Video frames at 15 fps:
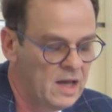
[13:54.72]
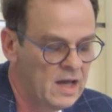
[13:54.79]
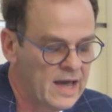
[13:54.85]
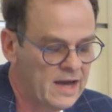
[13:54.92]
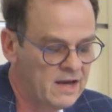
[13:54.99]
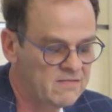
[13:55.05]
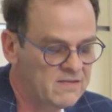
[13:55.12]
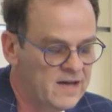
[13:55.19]

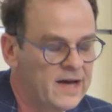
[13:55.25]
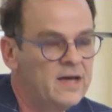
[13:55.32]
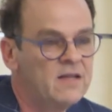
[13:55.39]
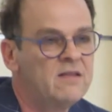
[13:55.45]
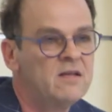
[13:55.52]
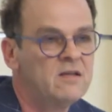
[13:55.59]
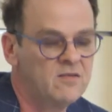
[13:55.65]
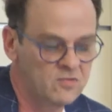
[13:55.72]

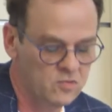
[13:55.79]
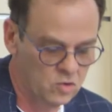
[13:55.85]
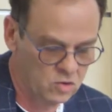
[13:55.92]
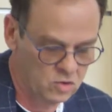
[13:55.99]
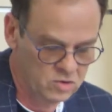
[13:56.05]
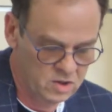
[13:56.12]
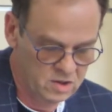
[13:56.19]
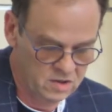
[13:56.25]
anxiety
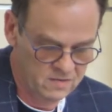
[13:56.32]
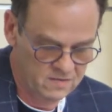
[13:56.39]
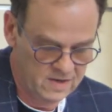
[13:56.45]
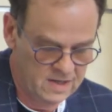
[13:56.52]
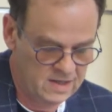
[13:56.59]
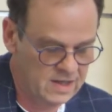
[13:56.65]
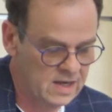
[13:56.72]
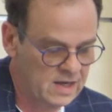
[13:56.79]
disorders
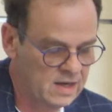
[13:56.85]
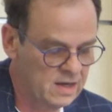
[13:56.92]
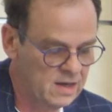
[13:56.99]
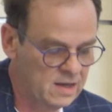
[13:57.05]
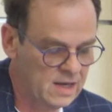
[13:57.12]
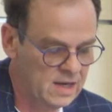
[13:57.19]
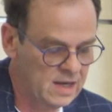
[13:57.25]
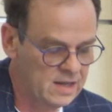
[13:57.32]
and
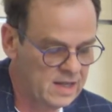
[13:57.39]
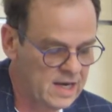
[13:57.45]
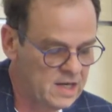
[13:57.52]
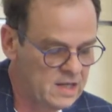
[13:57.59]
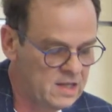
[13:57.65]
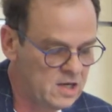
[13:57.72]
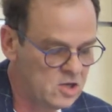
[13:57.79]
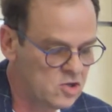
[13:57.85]

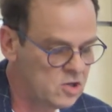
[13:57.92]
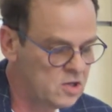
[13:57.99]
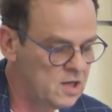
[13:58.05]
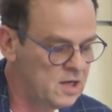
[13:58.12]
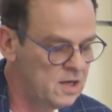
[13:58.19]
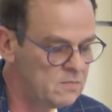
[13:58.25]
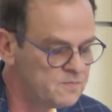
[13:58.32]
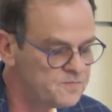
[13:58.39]

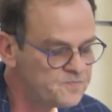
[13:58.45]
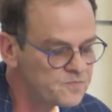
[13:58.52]
ADHD.